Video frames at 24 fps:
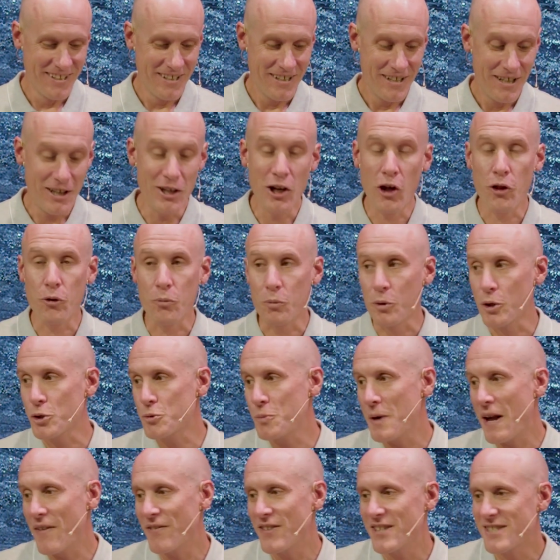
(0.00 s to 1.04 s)
In other words,
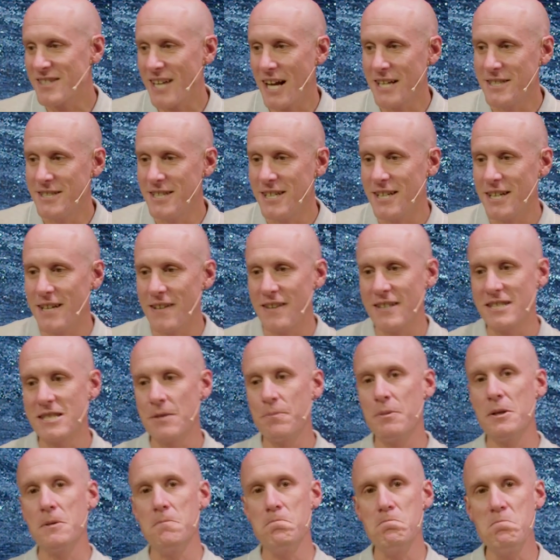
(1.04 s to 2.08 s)
we have this idea that to
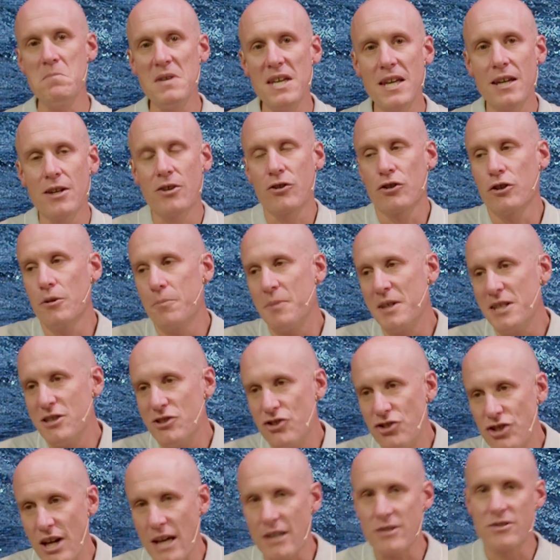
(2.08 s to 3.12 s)
be meek or to be
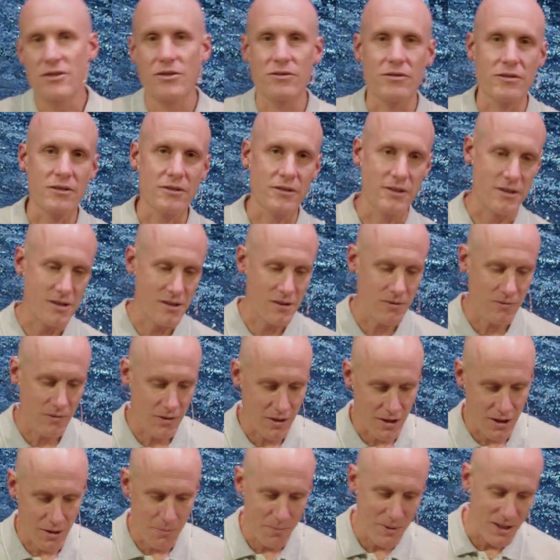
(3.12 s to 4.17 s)
gentle is sort
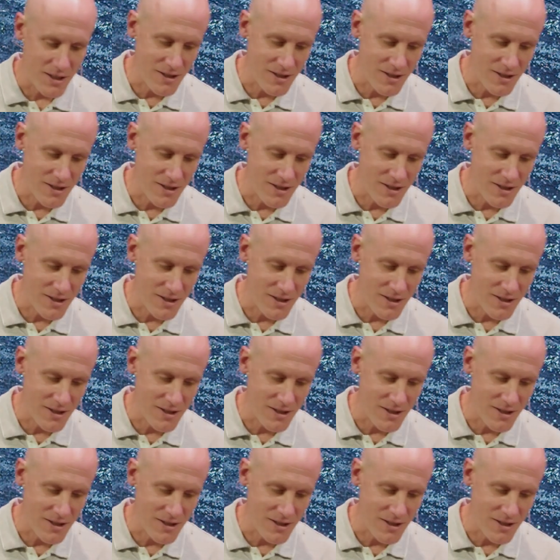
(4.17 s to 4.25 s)
of to be